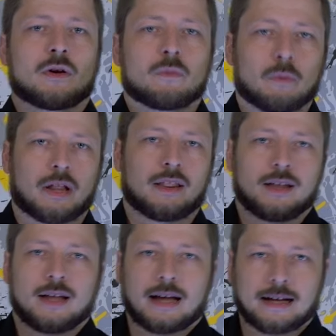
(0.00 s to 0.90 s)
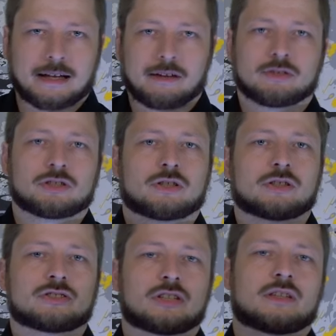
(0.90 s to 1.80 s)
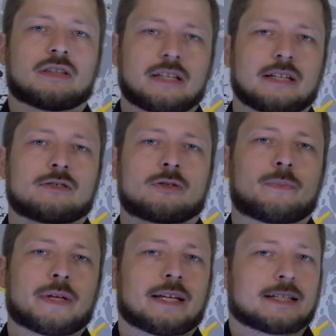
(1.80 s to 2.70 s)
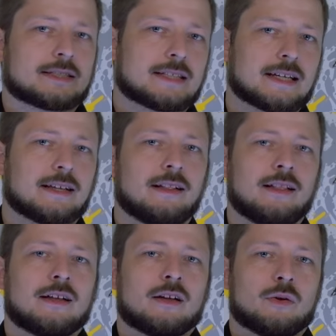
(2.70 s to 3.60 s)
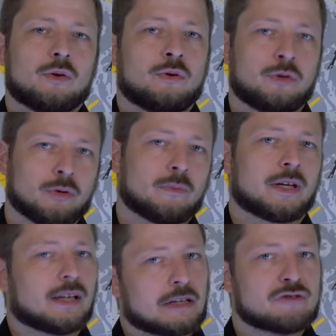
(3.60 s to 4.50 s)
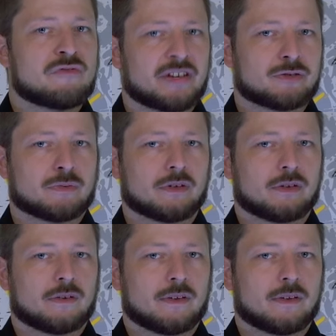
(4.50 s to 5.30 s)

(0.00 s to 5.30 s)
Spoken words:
Well, a character does not need to be a single human individual.